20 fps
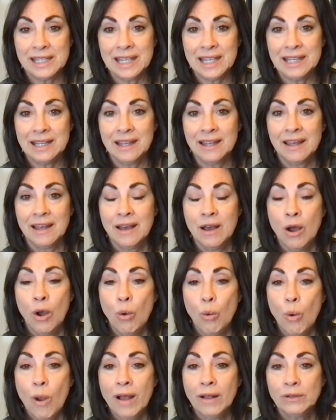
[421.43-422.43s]
seed.
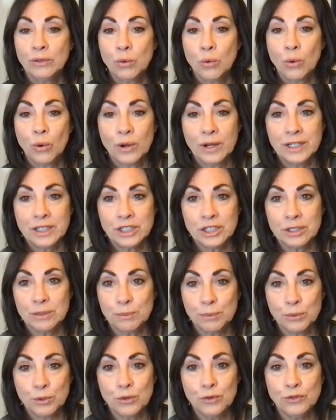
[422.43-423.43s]
Wild orange
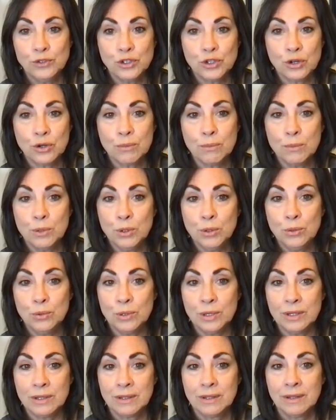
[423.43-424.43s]
improves your
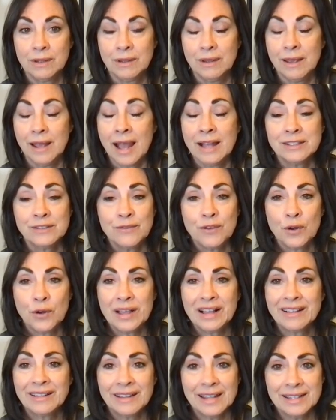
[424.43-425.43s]
mood, has
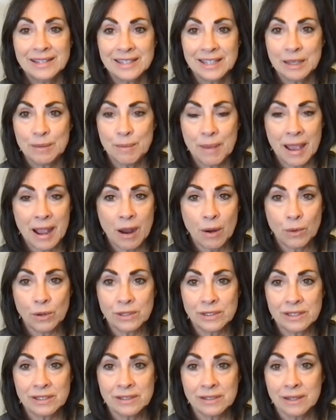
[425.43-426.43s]
very cleansing
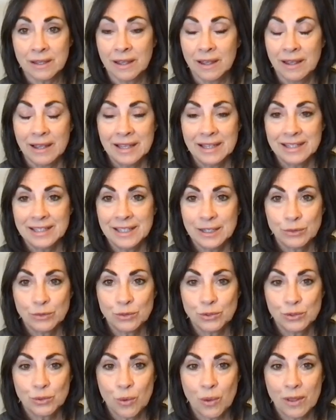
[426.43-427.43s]
powers as
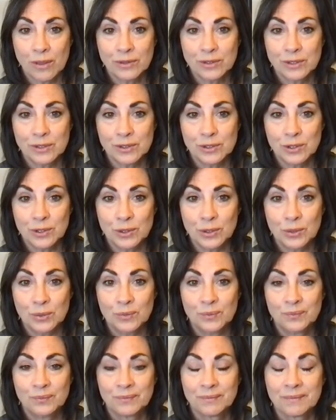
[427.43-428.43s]
citrus oils
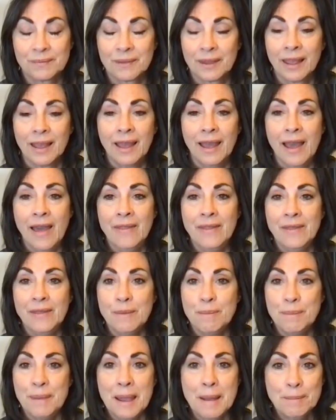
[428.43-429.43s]
do. And then
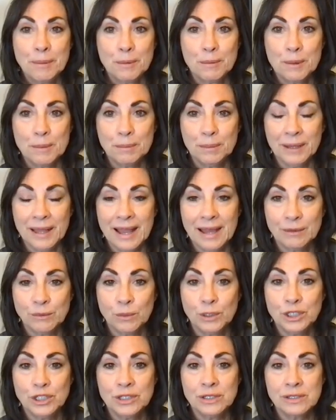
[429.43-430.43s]
the peppermint plant,
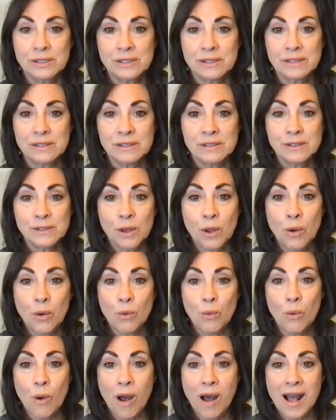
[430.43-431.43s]
which is so
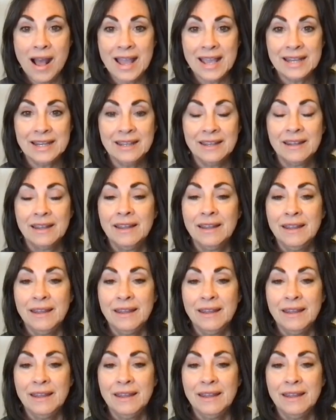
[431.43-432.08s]
wide